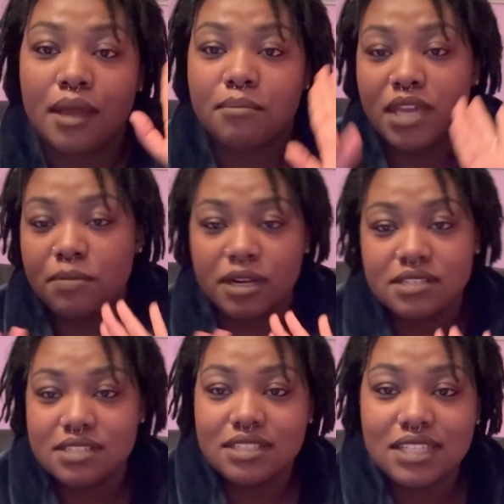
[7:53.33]
Me
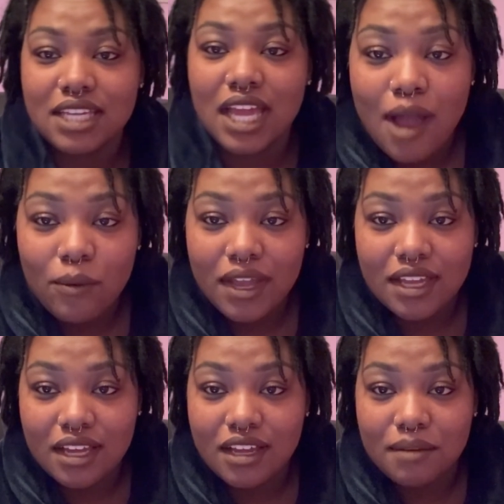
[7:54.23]
personally, I wake
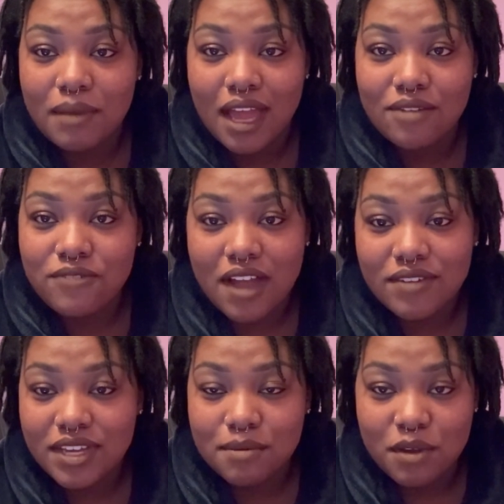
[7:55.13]
up at 5
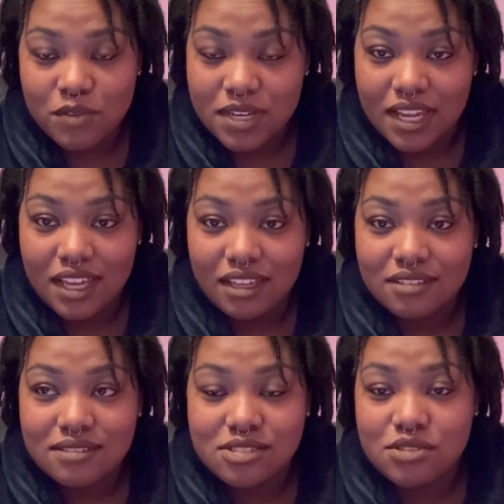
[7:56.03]
a.m. every day
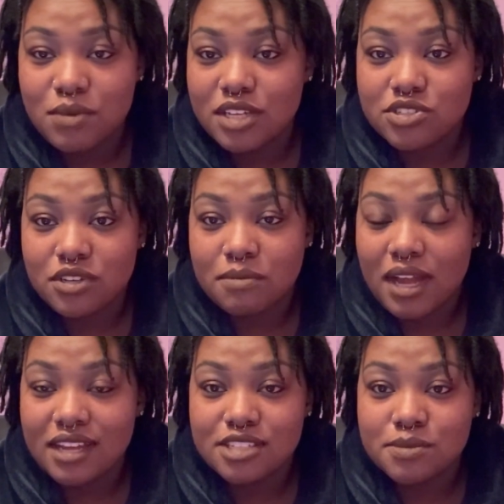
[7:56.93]
to make sure my
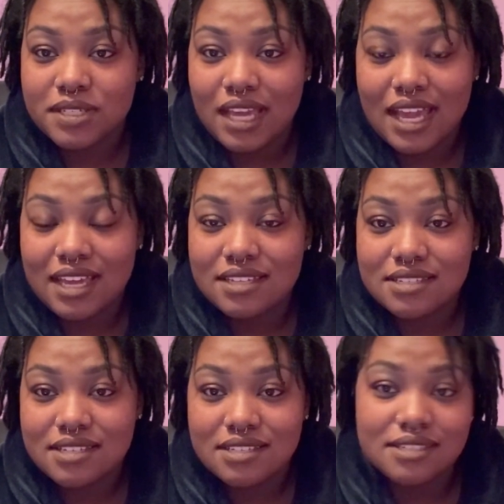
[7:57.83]
husband has
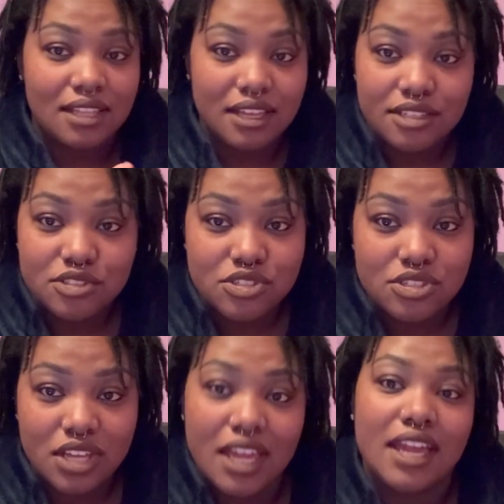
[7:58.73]
his lunch
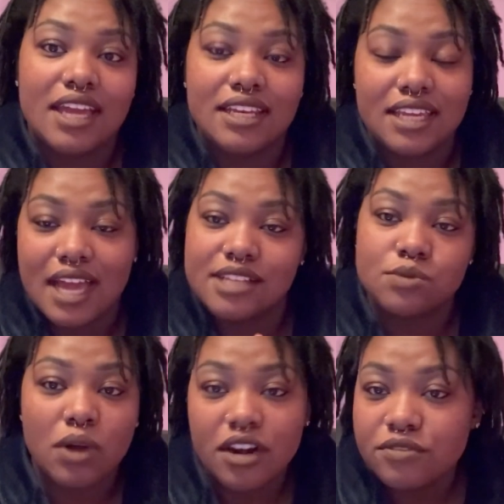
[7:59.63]
and he has
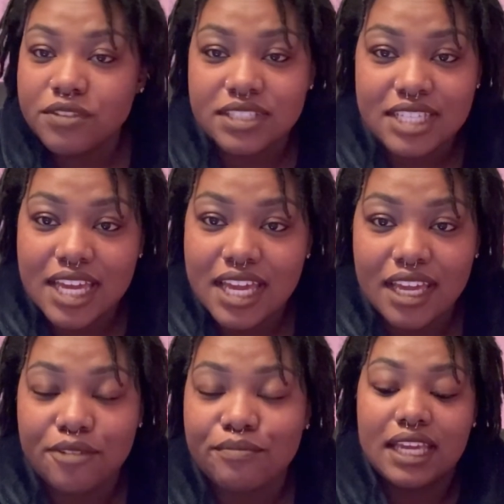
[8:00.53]
water for the
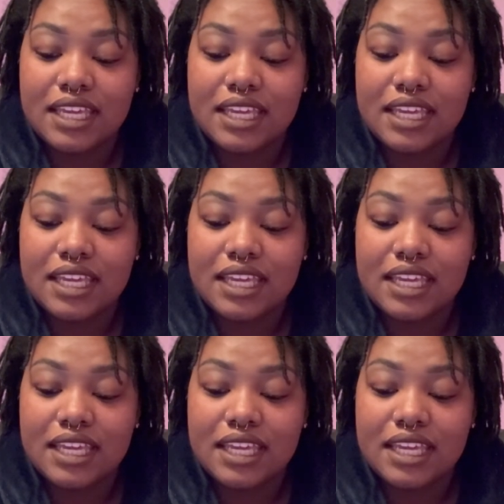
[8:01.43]
day, that he